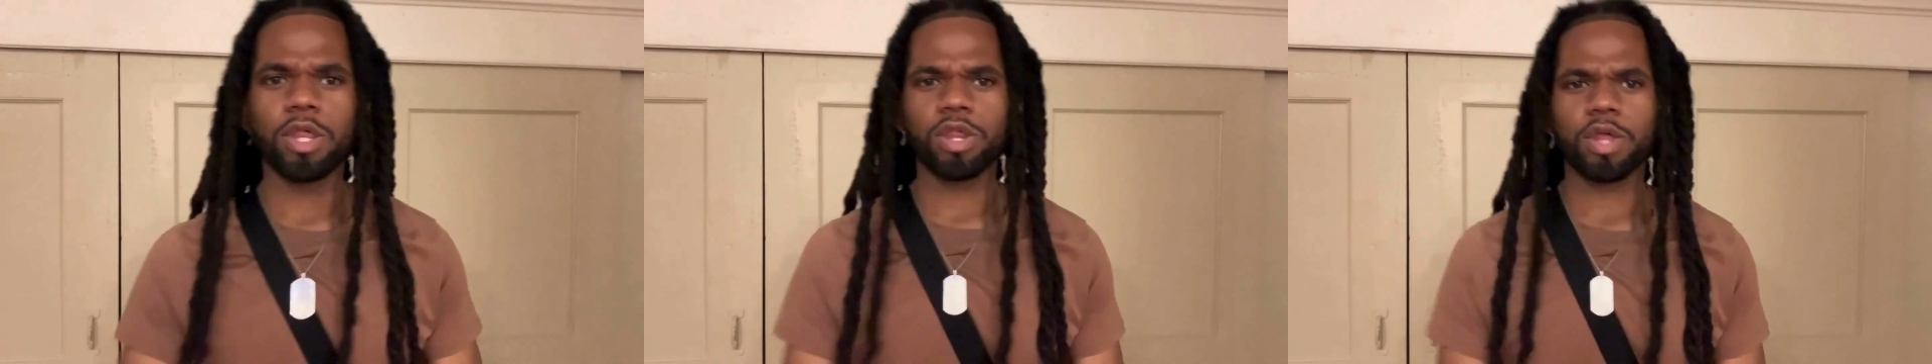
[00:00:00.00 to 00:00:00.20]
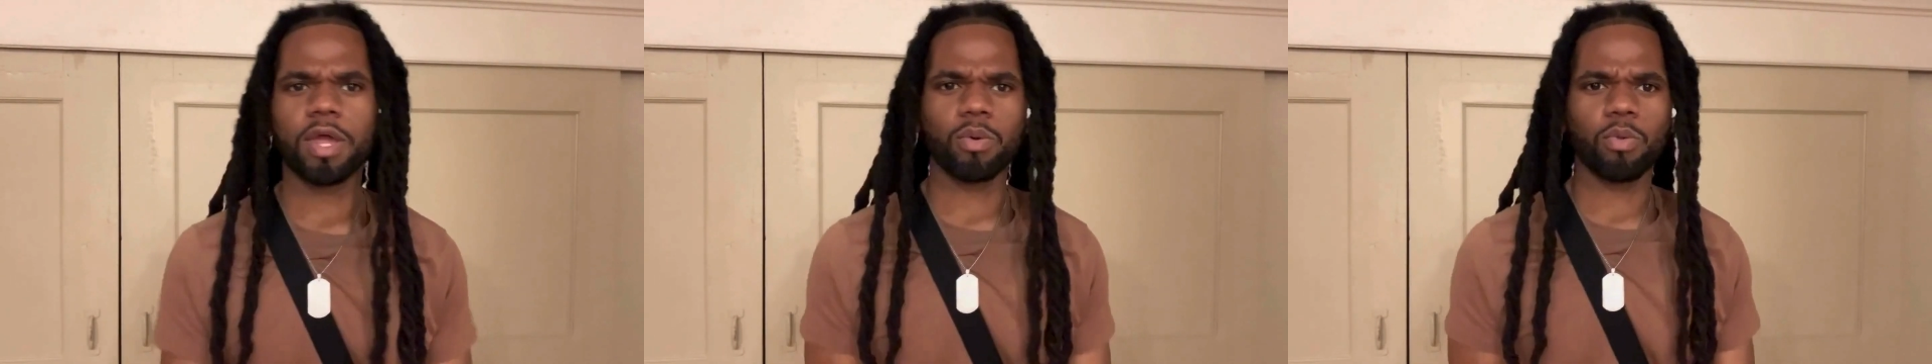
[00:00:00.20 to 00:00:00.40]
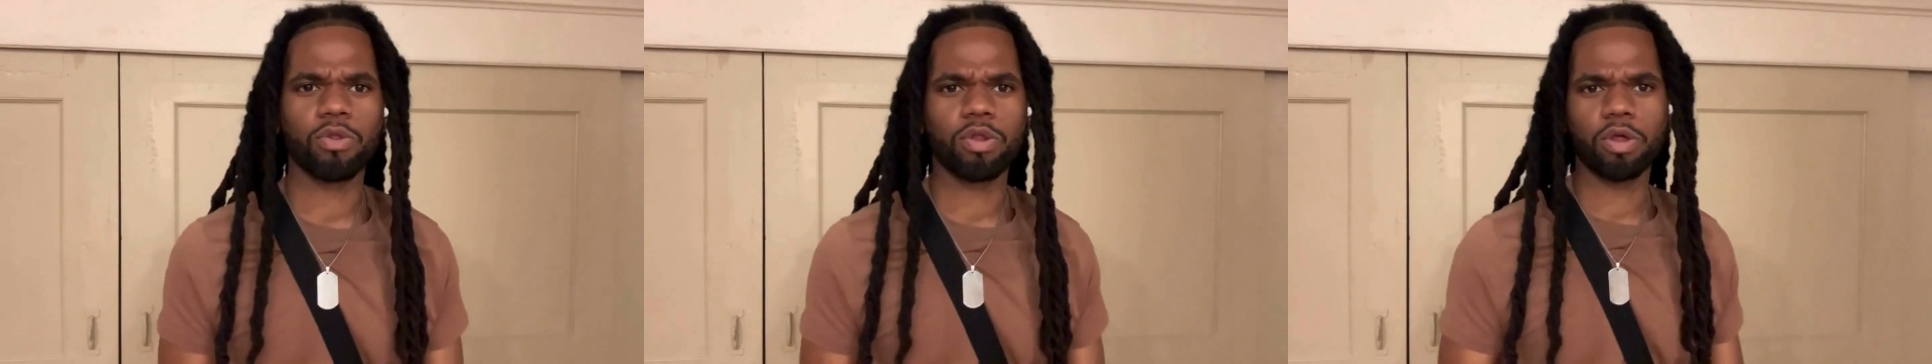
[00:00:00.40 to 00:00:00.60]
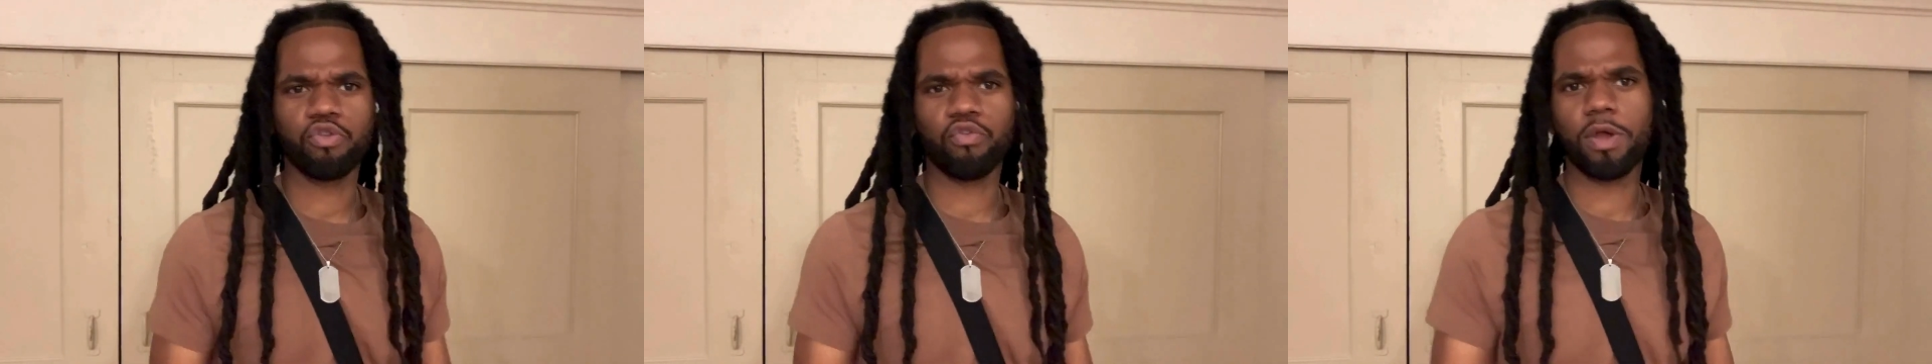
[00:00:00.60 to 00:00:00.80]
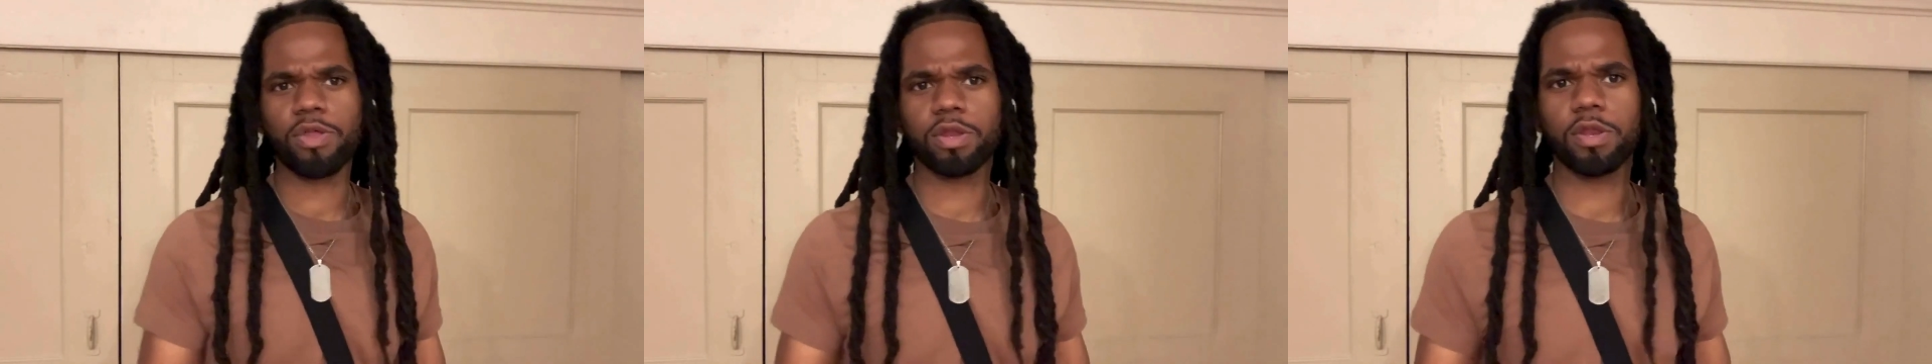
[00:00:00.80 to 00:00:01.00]
channels
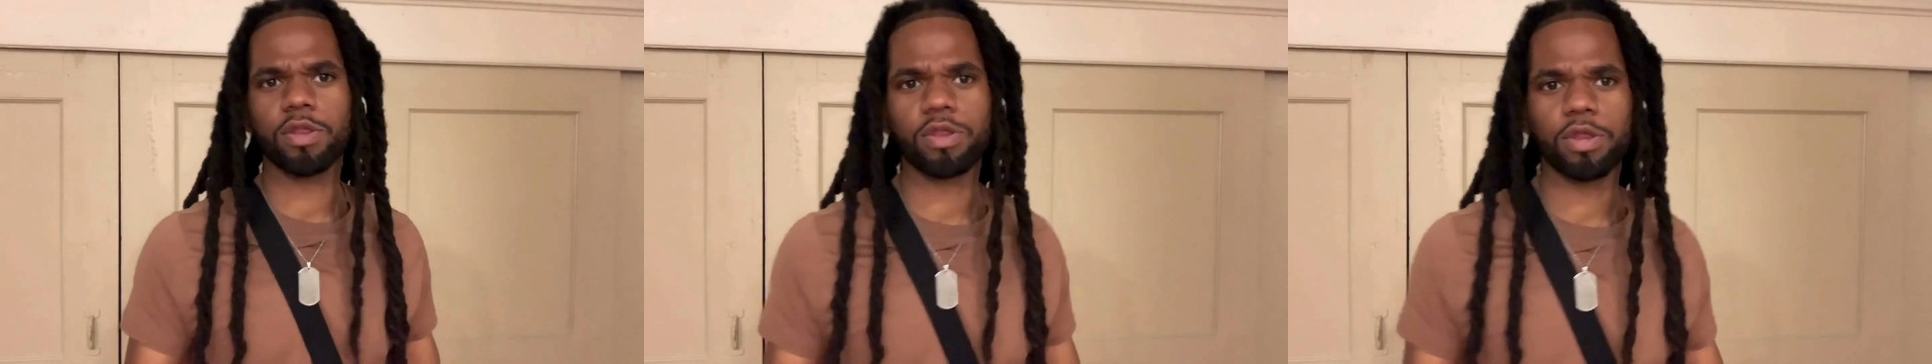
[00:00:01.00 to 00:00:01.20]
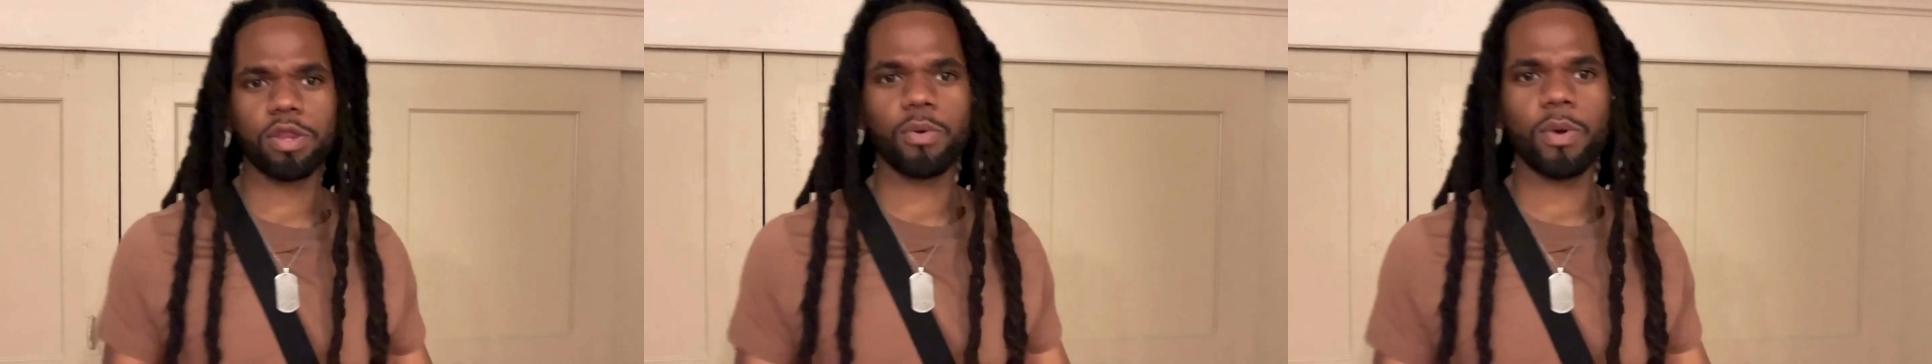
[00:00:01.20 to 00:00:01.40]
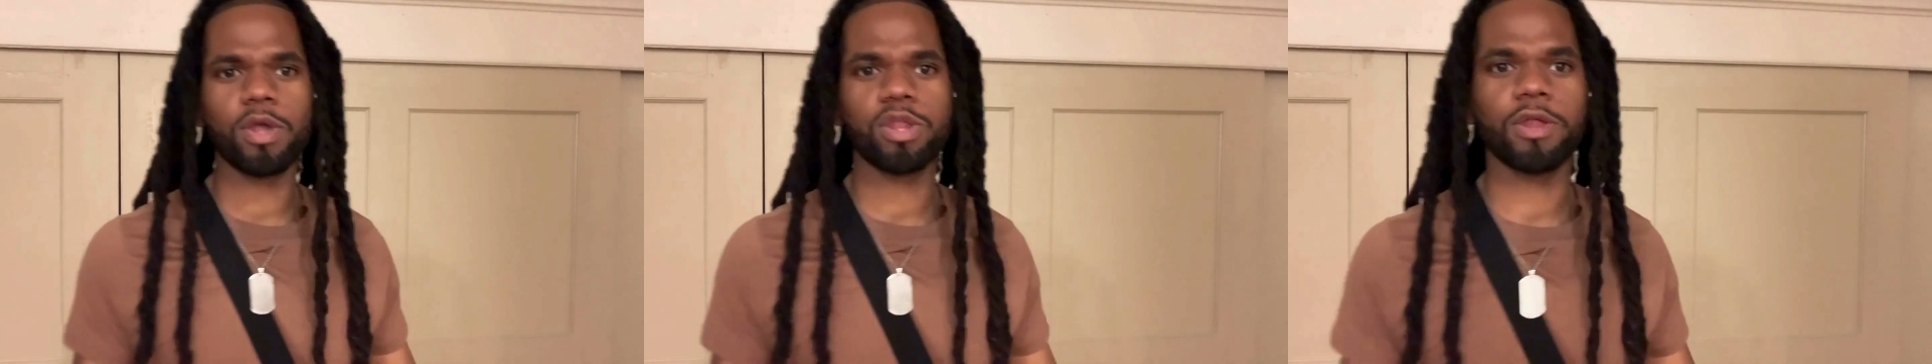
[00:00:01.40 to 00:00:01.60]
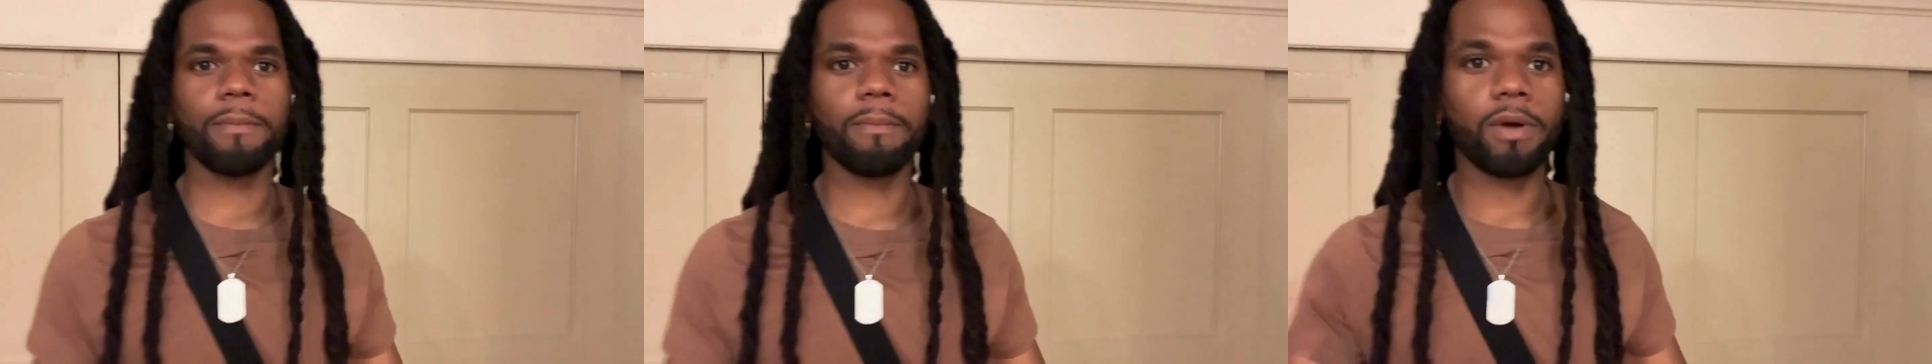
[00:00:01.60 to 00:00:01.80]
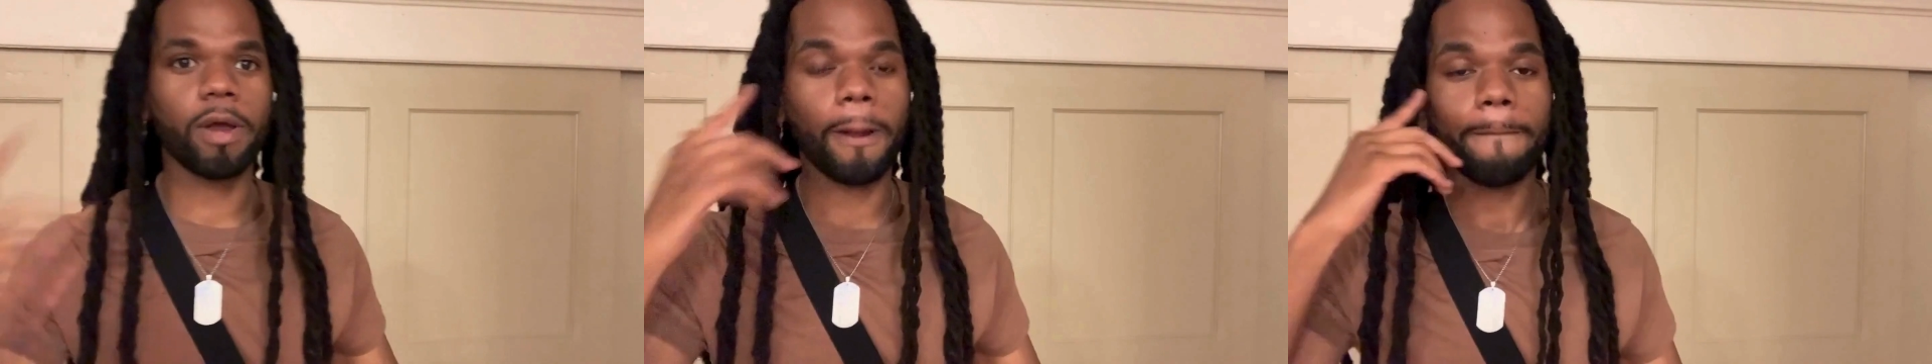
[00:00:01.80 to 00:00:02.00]
addressing the
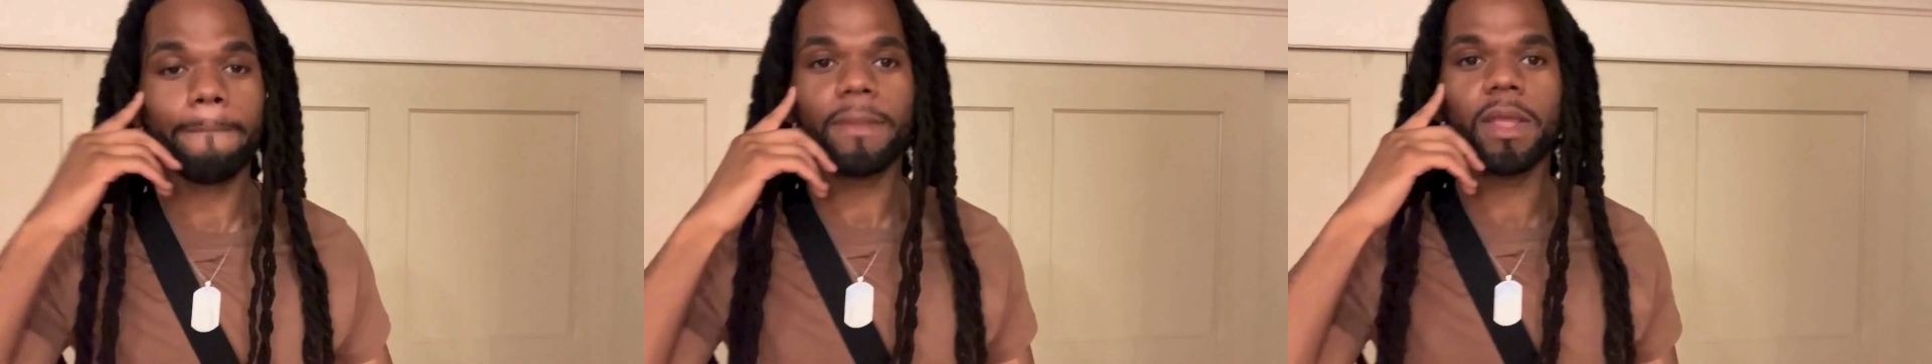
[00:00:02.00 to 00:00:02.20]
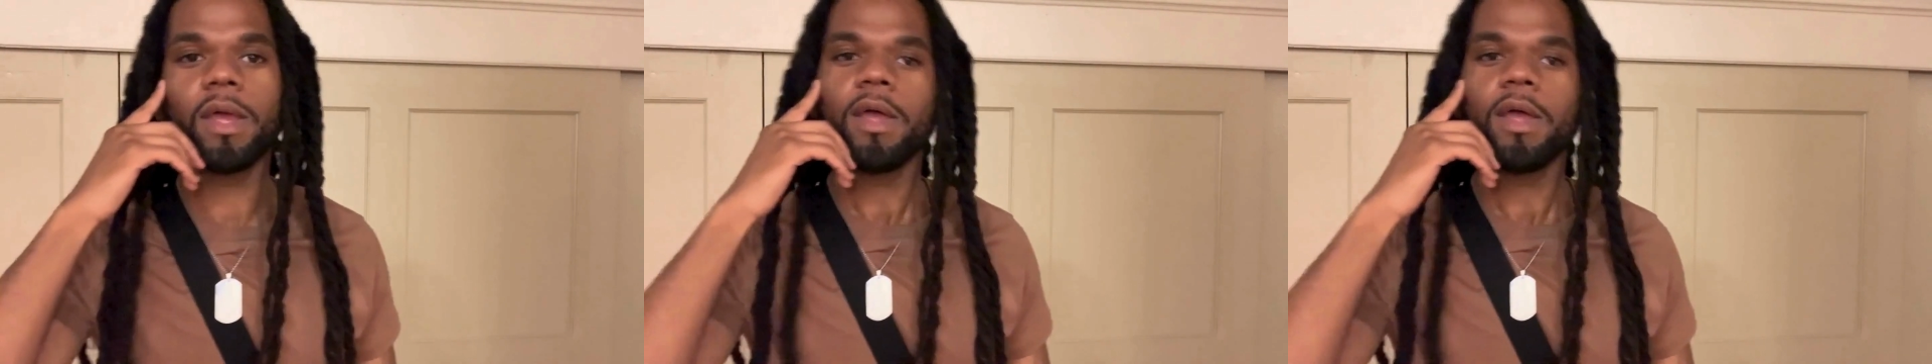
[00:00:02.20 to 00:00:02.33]
situation, but